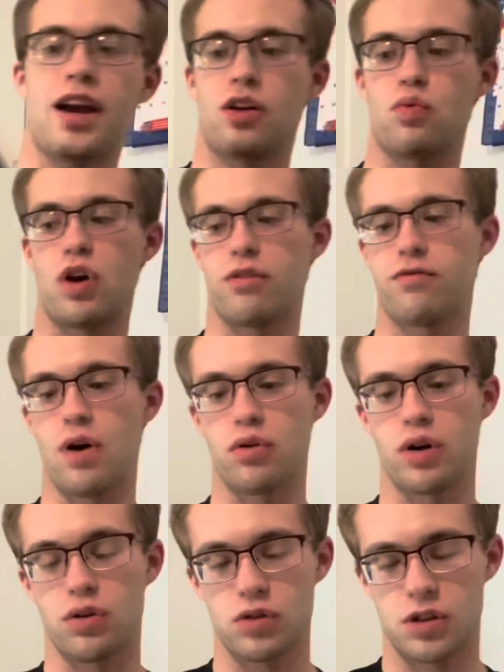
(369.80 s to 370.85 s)
and white
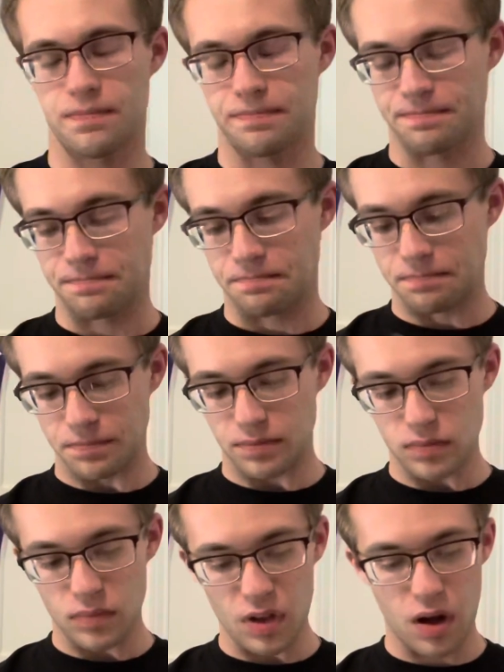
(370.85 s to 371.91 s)
photos.
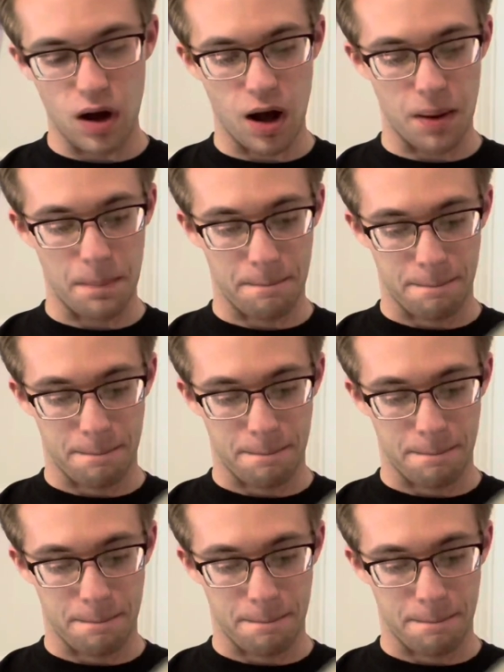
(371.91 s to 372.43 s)
I